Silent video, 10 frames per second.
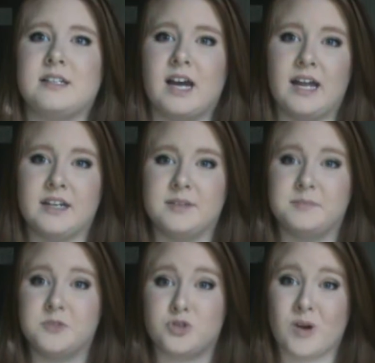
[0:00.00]
kind
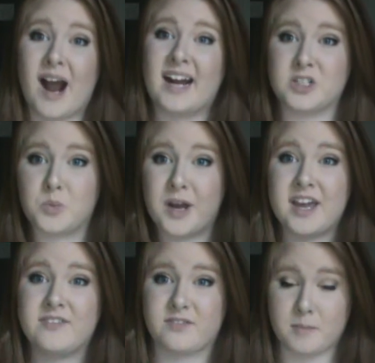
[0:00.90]
of dragged
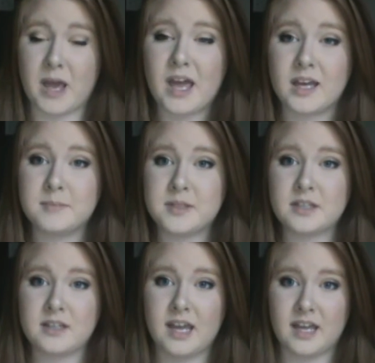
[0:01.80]
away from him,
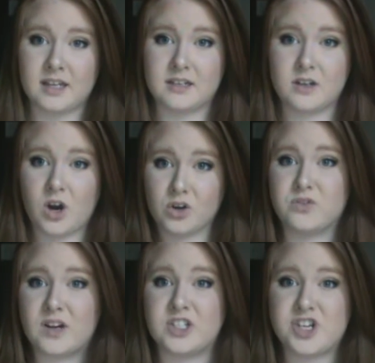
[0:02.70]
and our
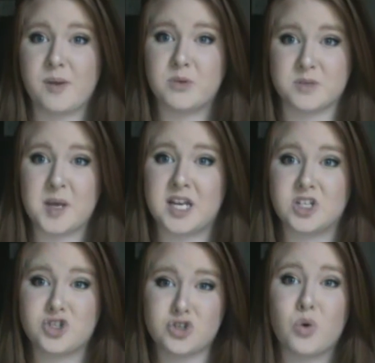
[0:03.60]
friendship was
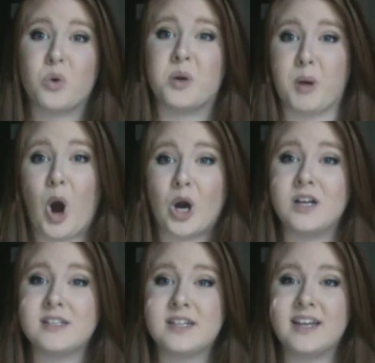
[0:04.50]
being torn
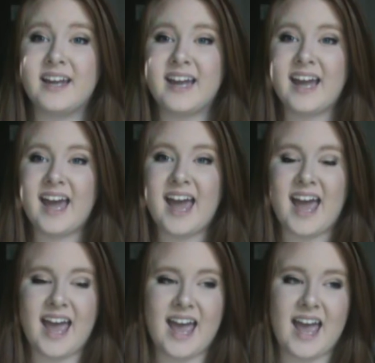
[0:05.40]
apart.
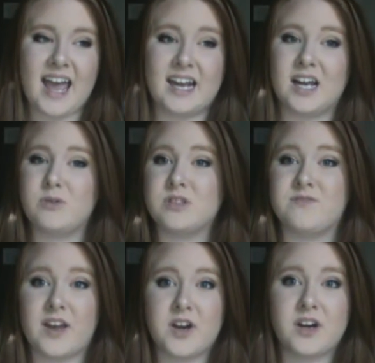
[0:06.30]
And I was
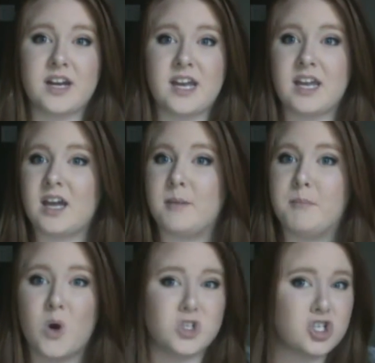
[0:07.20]
very
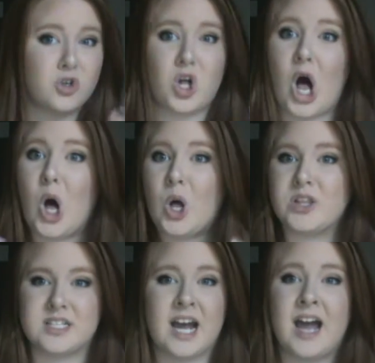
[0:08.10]
emotional all
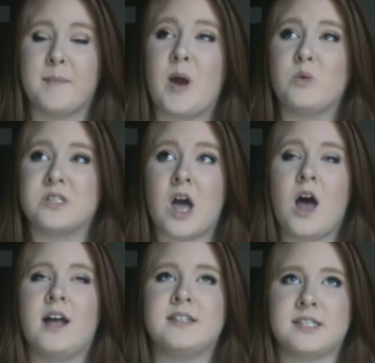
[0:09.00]
the time. I was
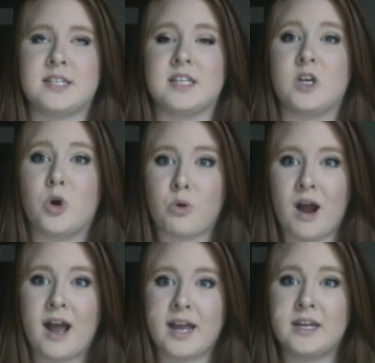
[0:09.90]
constantly
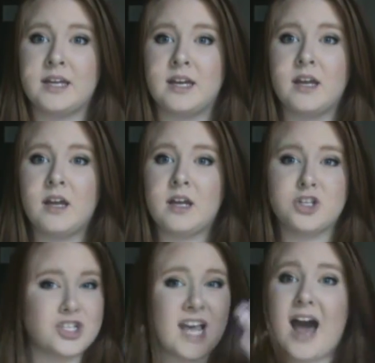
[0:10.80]
crying,
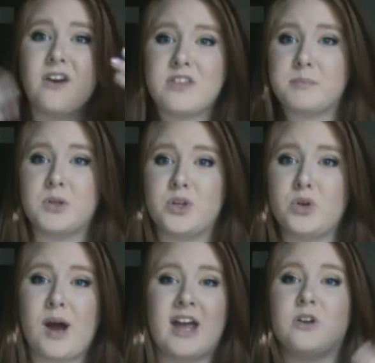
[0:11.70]
just out of the
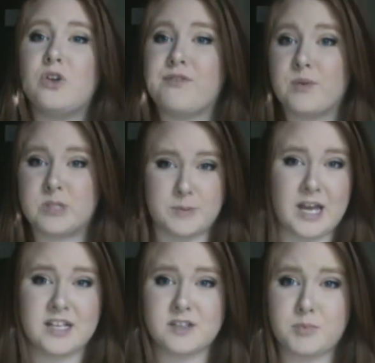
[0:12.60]
blue. I don't know if it was
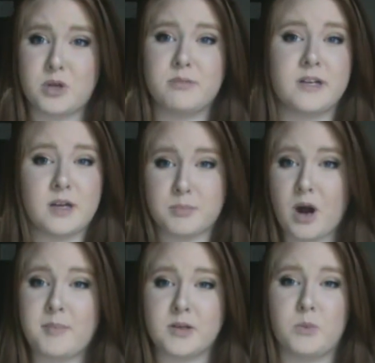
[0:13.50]
because of puberty, it
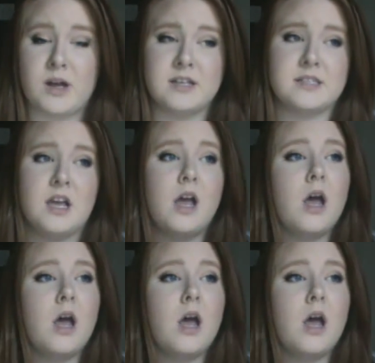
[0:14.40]
probably was,